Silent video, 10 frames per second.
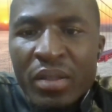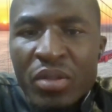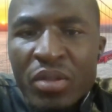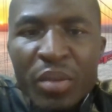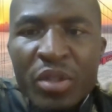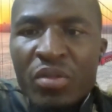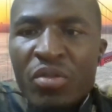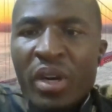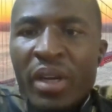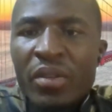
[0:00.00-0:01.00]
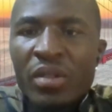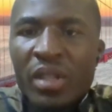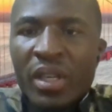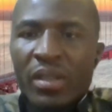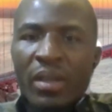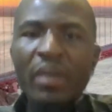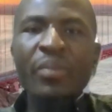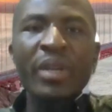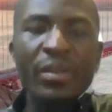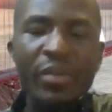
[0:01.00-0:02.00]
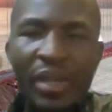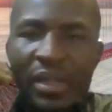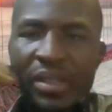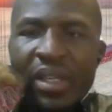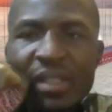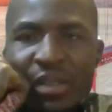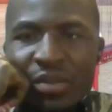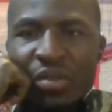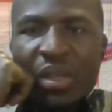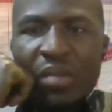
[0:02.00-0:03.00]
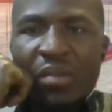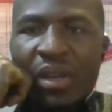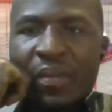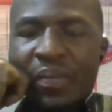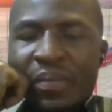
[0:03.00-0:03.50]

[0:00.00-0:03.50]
New Hampshire to take pride tricycle to Nyankpala.